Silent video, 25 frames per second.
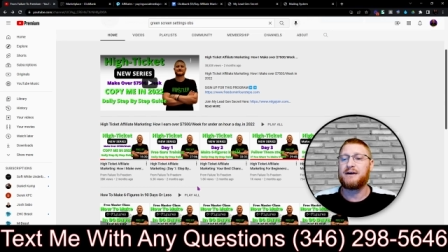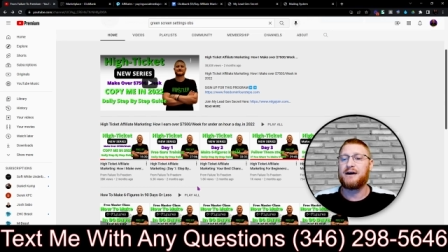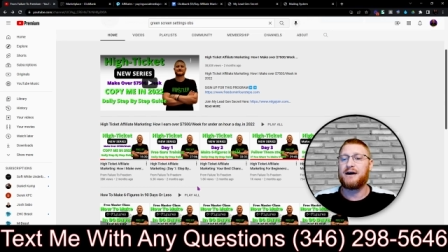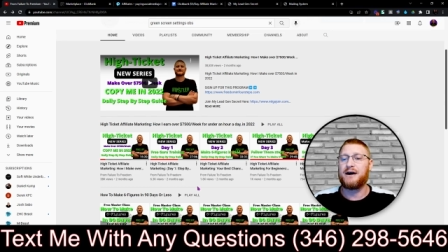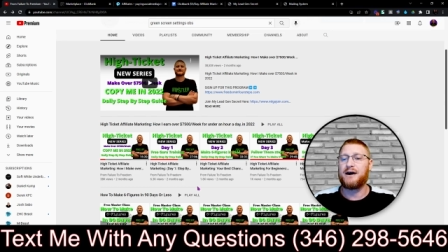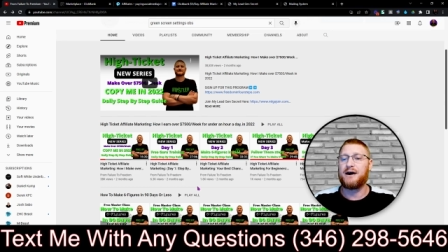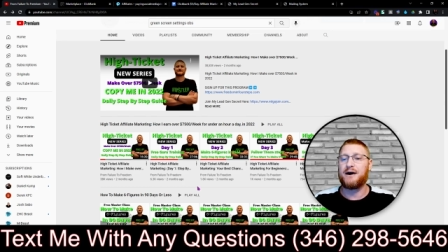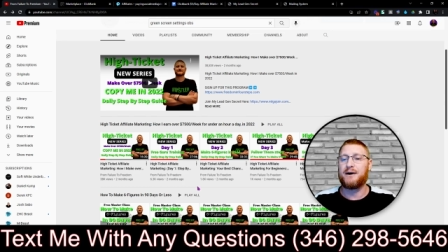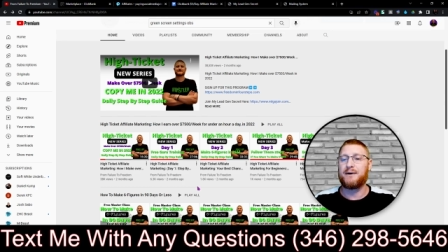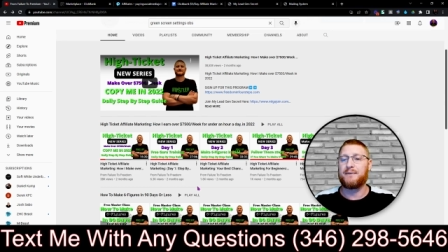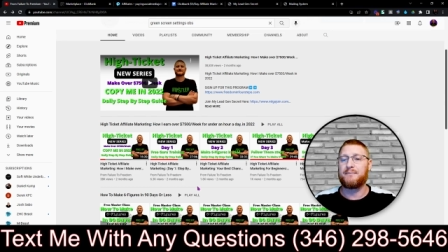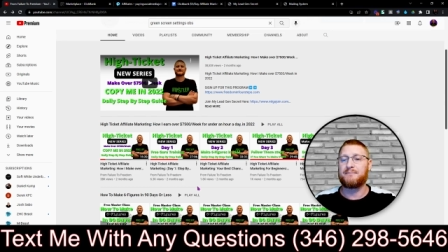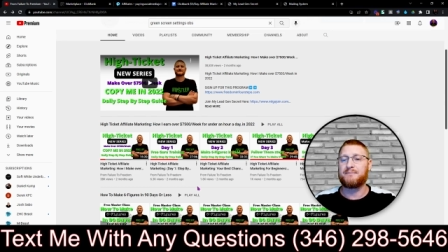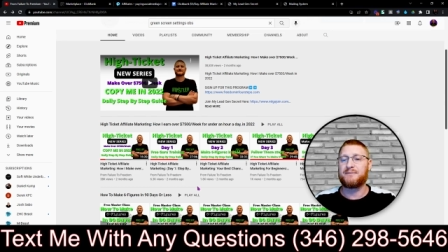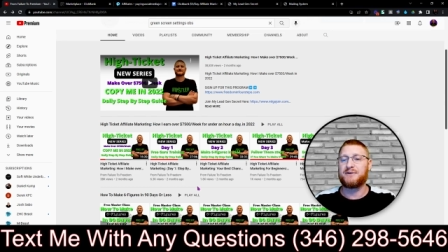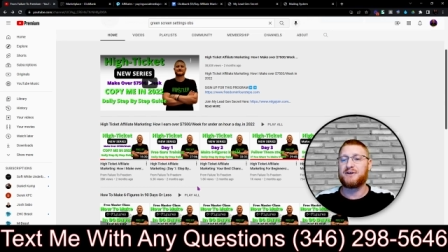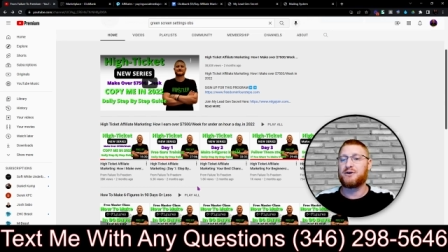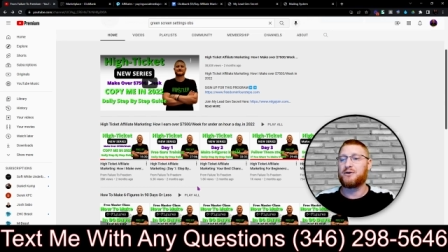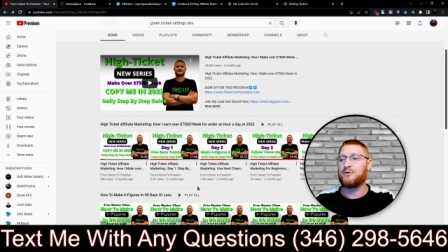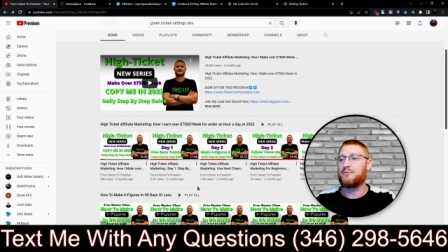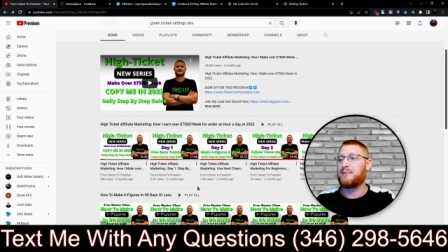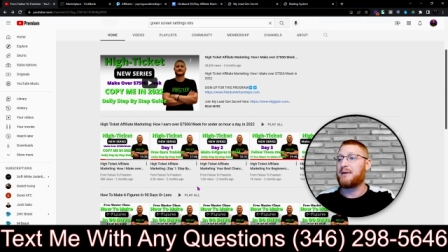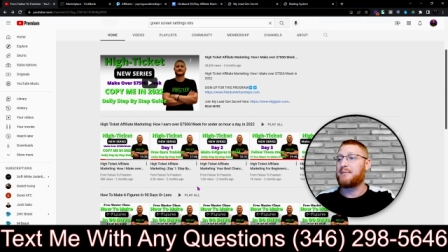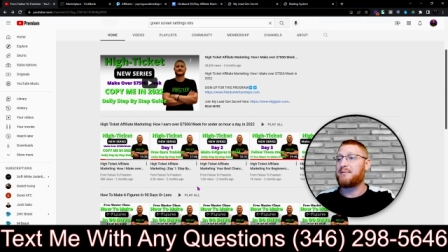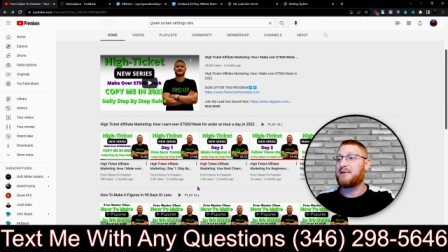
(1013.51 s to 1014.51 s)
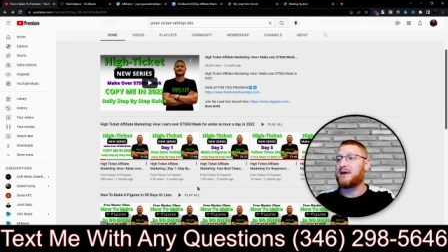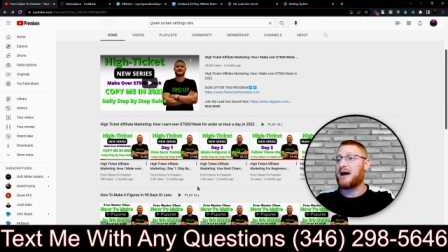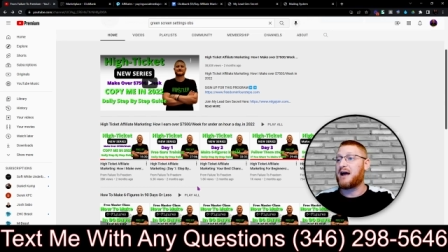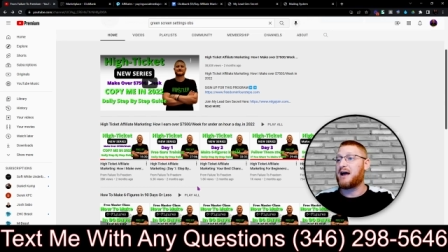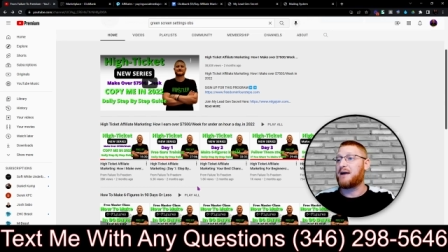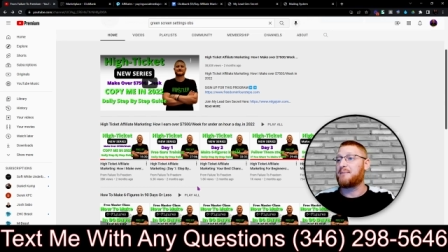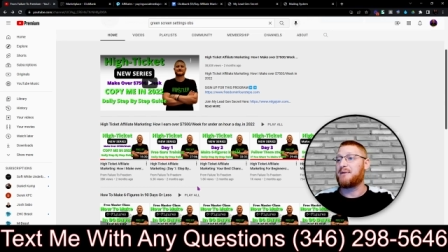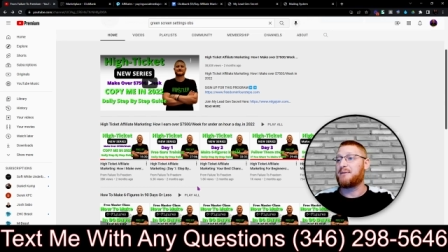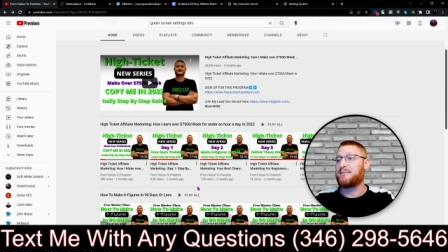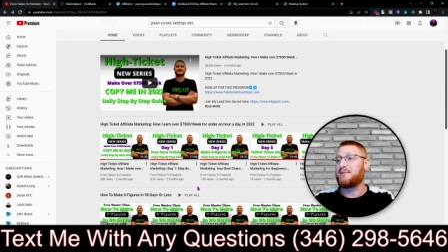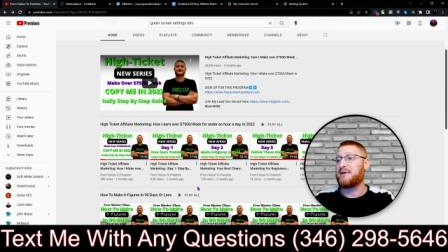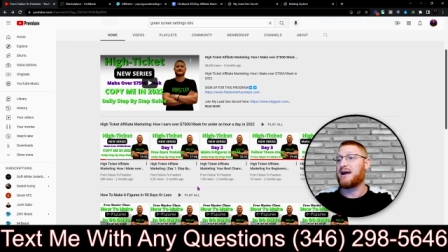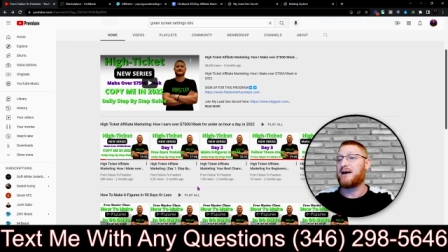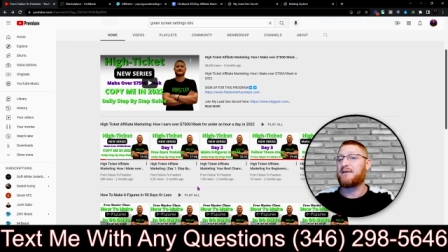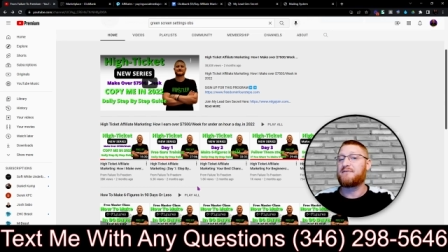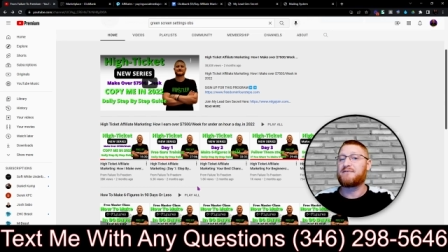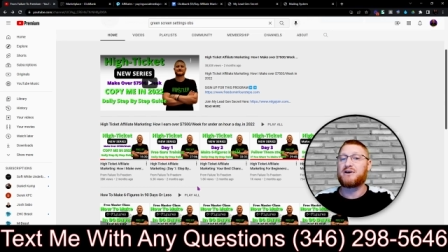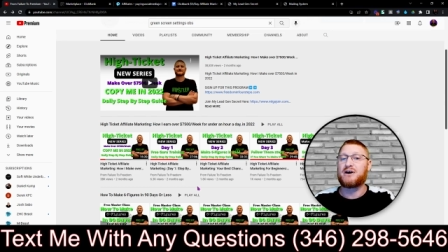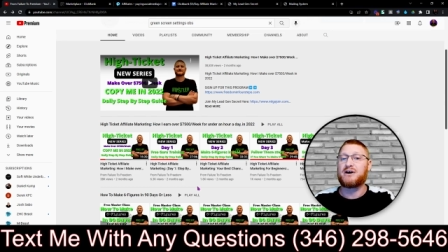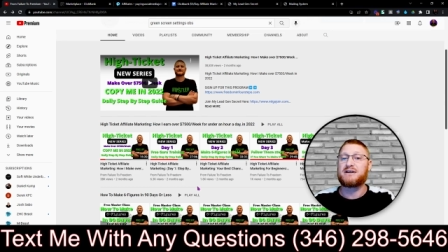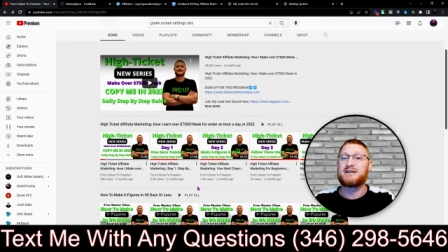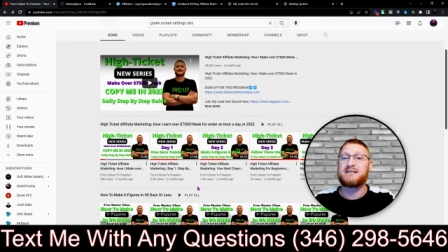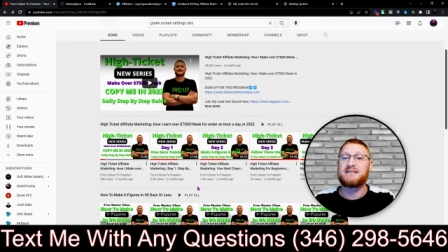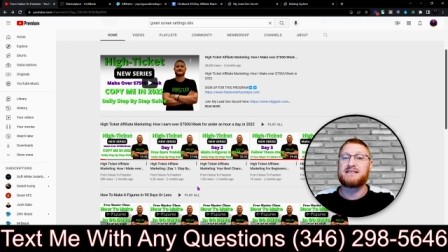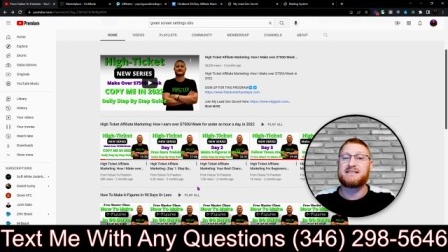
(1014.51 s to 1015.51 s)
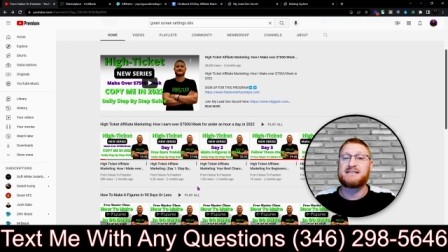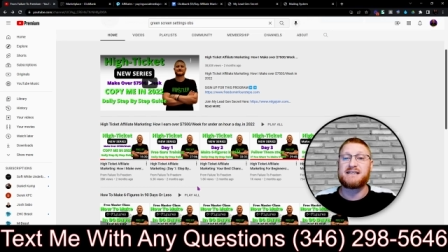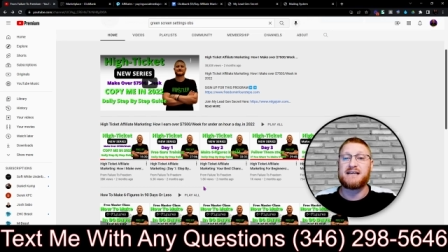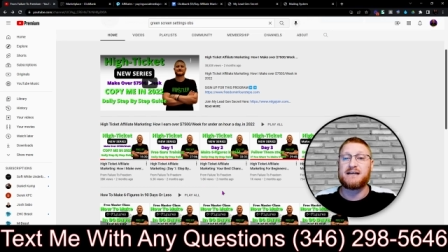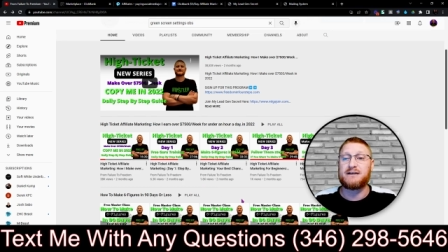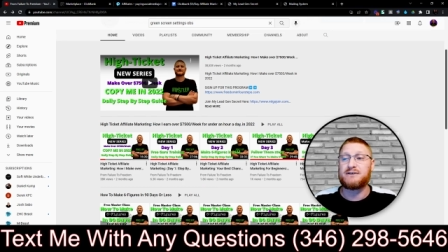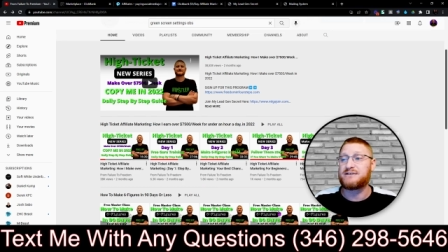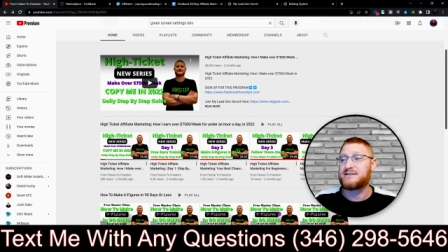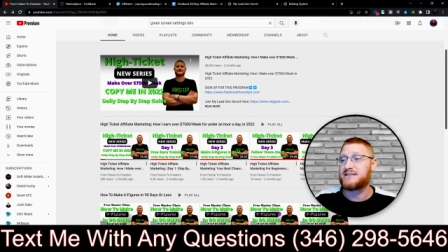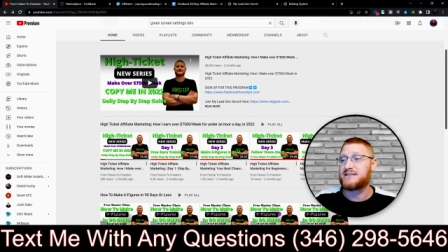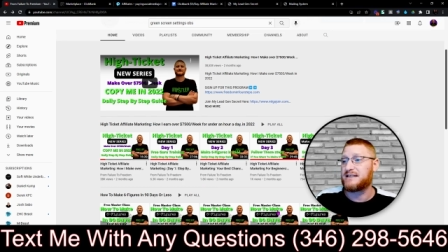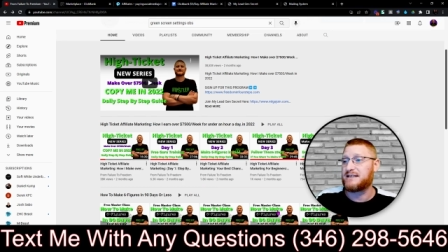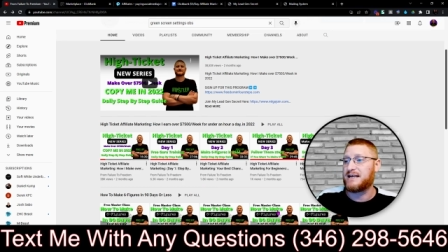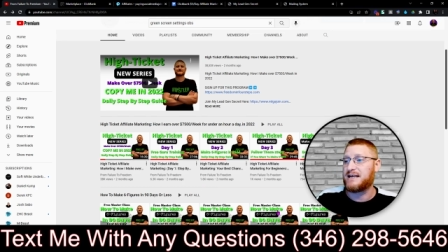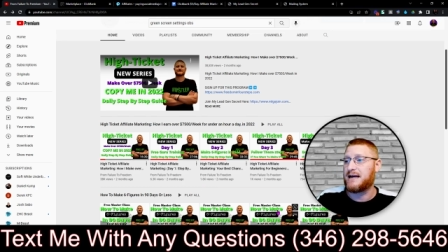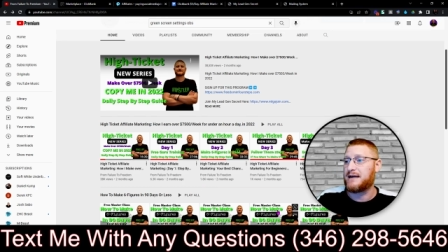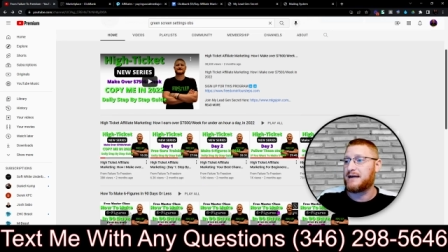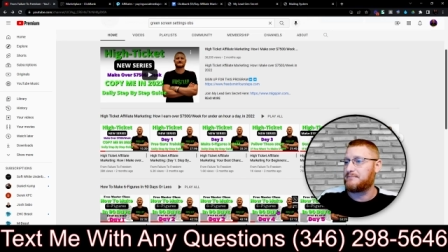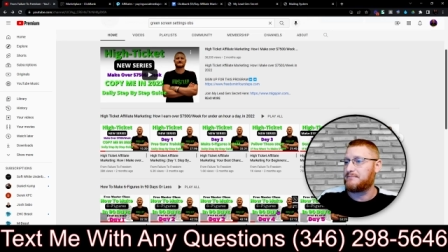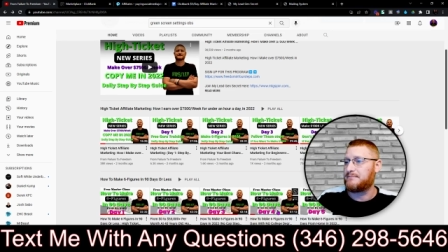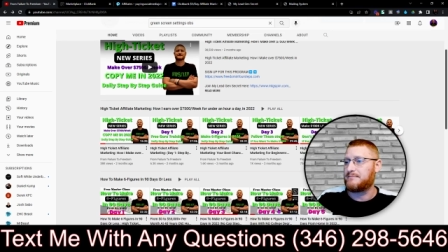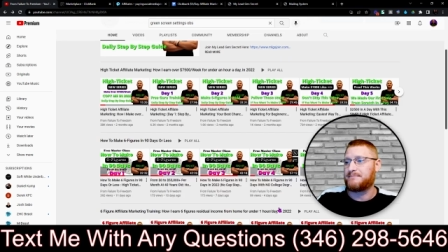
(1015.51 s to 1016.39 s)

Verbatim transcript: You know, maybe you haven't gotten any sales in yet.